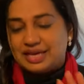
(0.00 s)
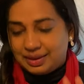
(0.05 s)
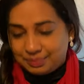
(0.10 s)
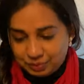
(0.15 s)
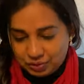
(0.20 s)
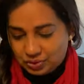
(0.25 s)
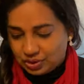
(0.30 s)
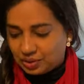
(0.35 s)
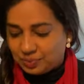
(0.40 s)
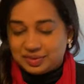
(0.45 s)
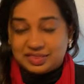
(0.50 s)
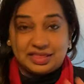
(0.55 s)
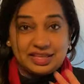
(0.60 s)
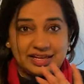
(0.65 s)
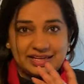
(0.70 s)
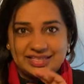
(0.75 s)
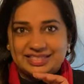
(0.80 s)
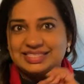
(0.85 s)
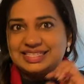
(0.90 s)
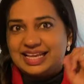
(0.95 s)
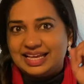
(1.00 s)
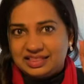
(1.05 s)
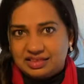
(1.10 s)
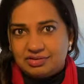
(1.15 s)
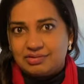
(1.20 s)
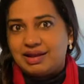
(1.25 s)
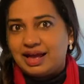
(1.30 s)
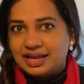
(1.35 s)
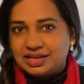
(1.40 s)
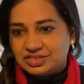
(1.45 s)
I'm going with it. It's like
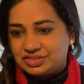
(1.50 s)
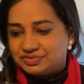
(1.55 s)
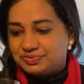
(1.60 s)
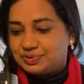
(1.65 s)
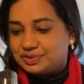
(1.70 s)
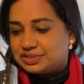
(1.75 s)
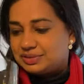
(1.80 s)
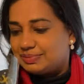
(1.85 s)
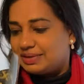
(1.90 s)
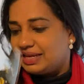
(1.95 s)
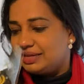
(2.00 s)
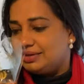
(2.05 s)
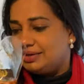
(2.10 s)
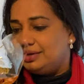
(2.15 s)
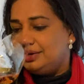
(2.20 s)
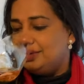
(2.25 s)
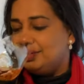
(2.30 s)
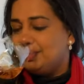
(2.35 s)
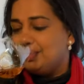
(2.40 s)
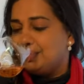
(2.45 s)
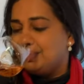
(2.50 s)
the rind of watermelon.